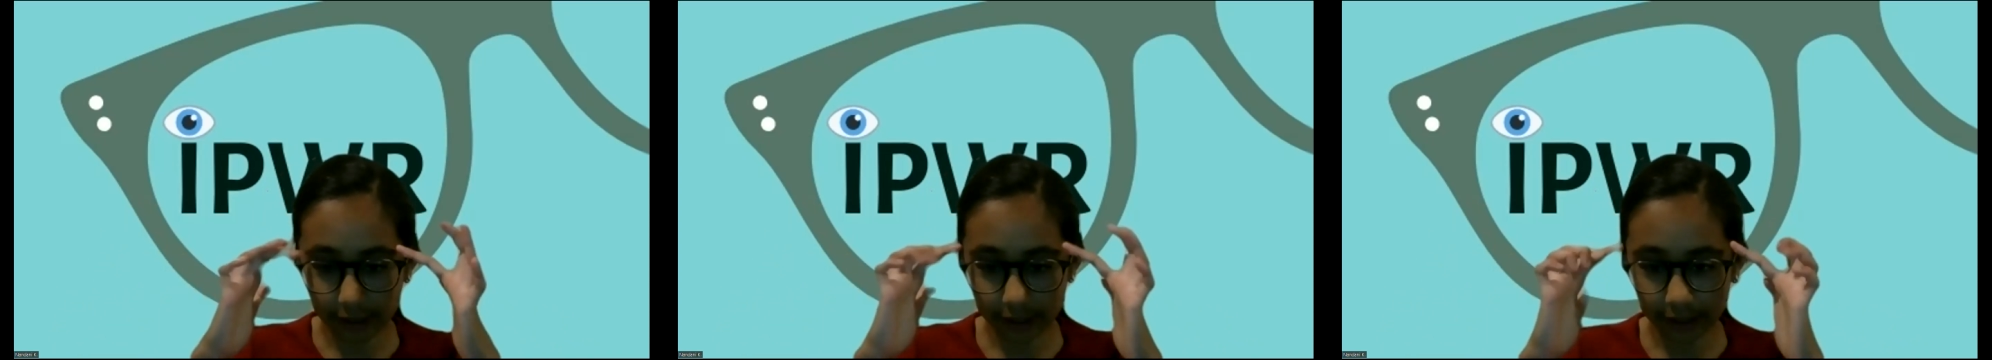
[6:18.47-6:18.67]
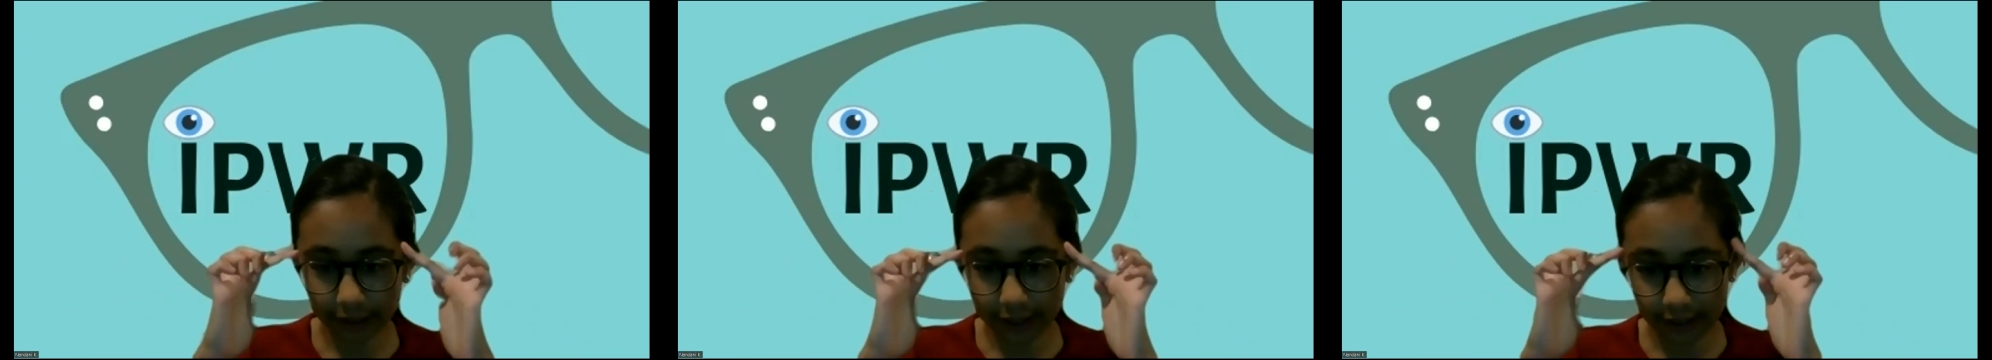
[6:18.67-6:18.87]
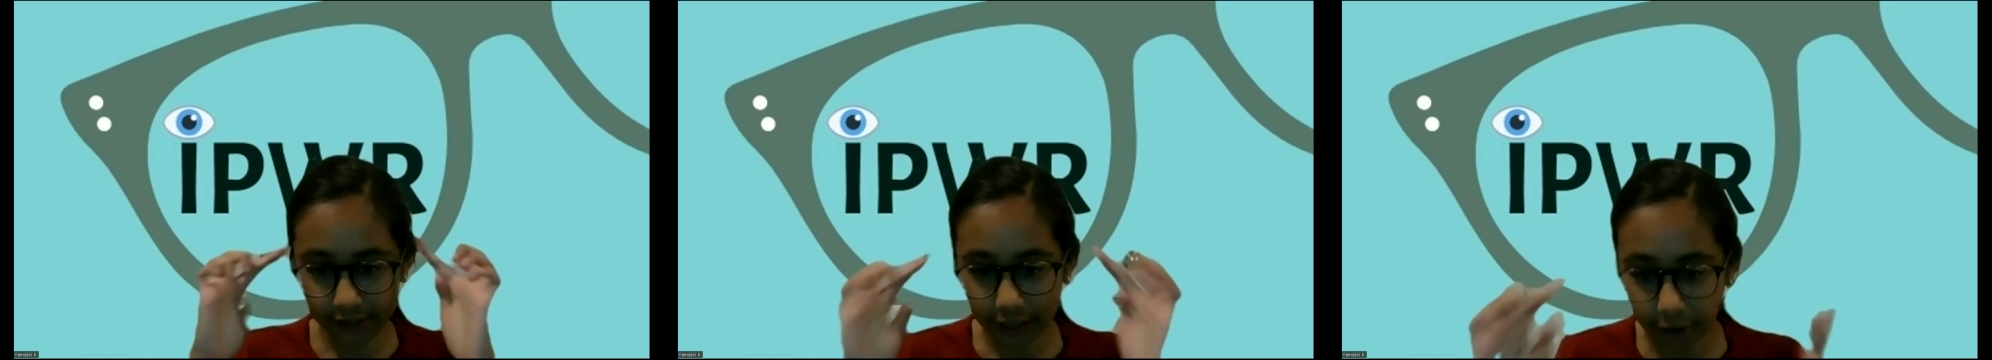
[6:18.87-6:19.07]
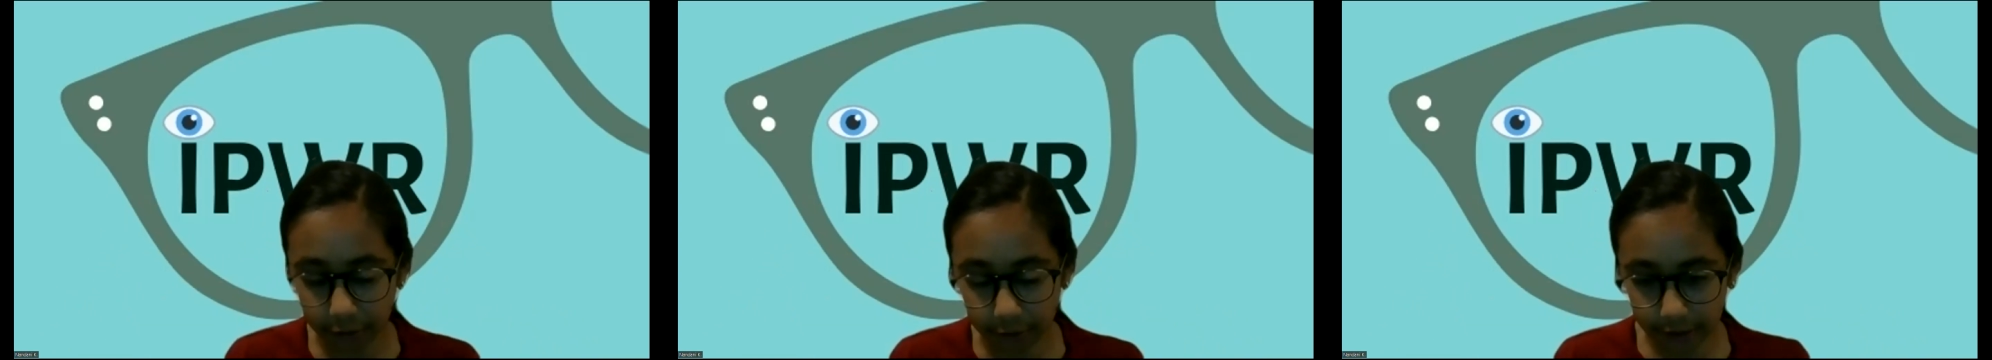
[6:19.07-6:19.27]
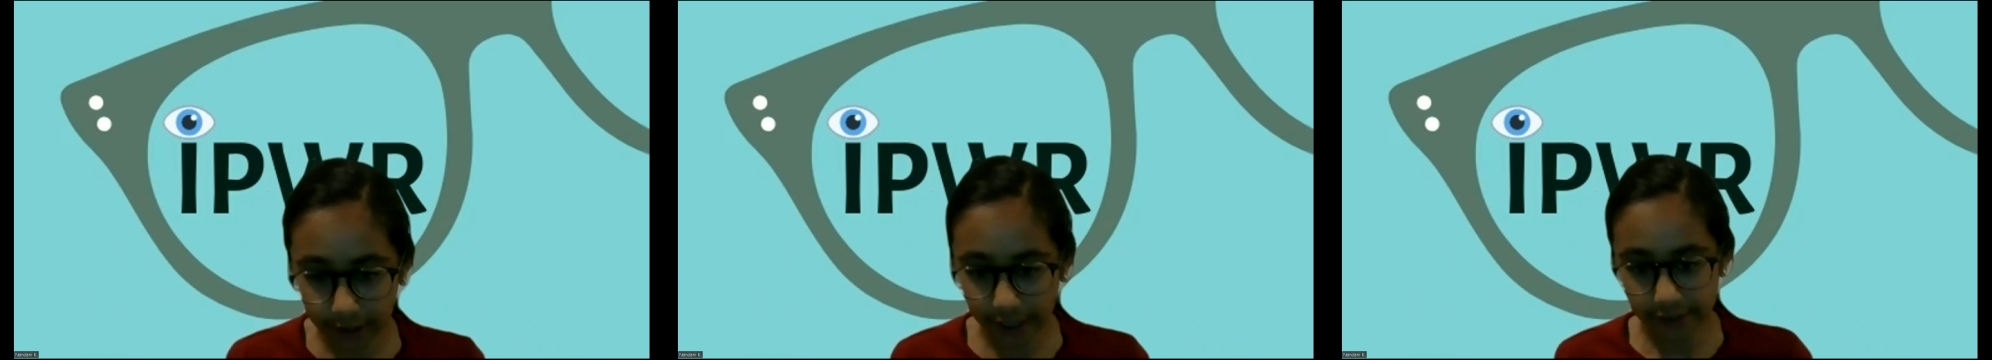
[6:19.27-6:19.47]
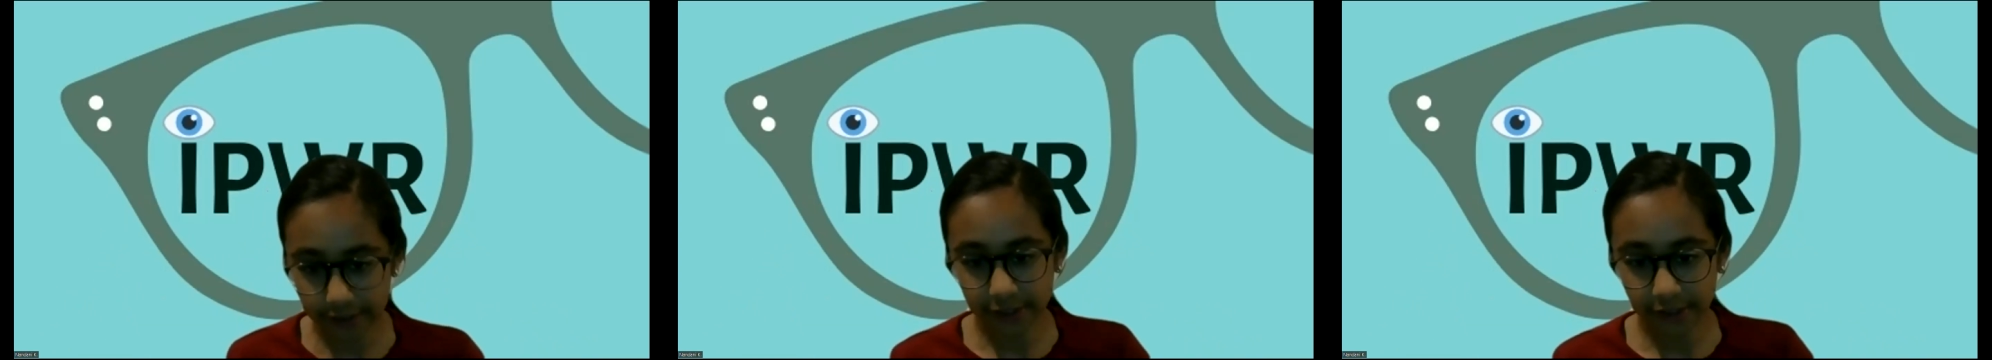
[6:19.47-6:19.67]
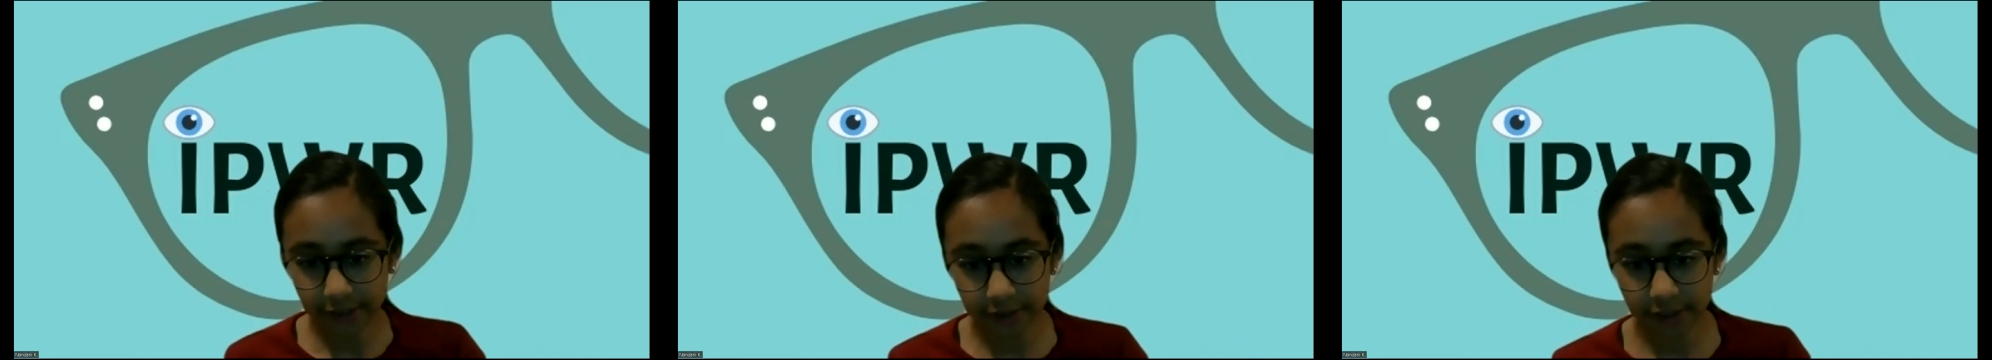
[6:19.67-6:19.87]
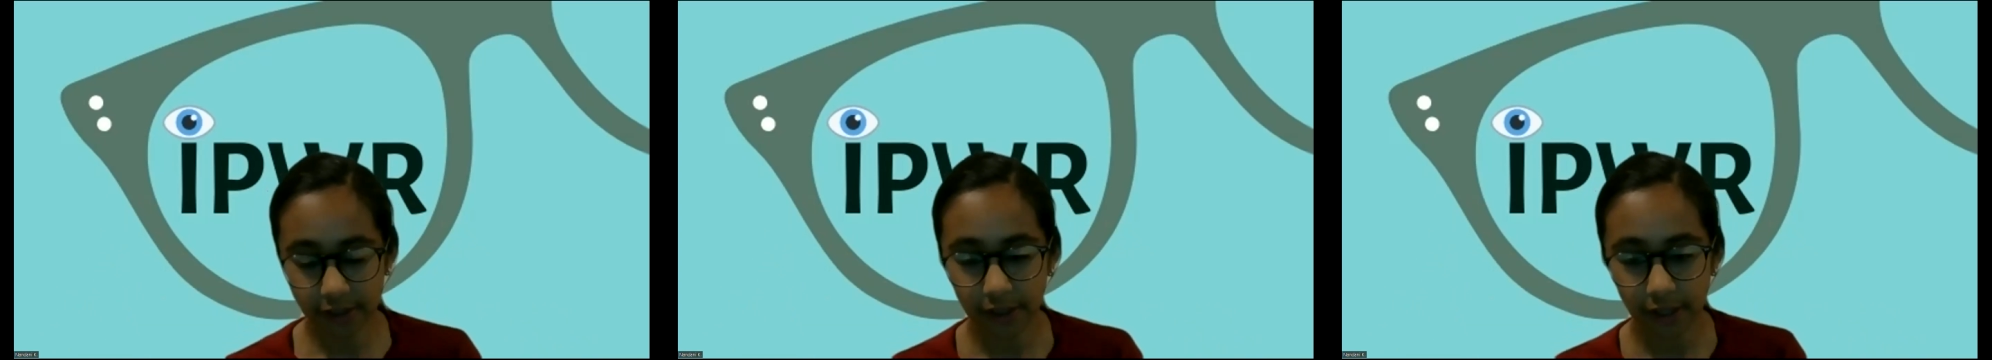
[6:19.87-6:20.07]
like discount
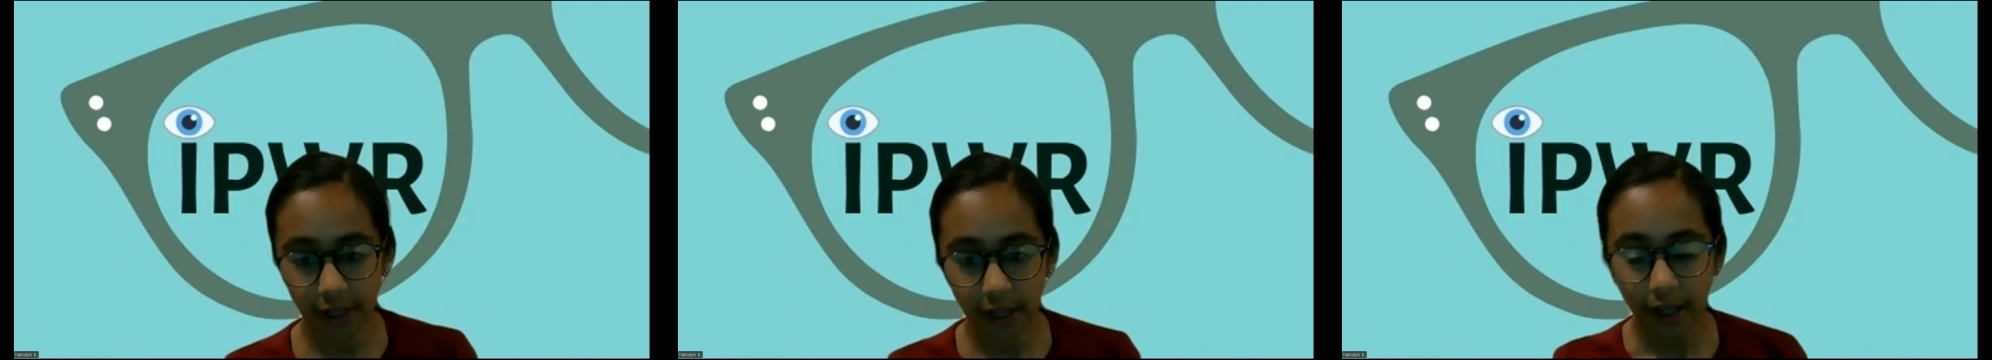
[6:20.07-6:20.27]
lenses.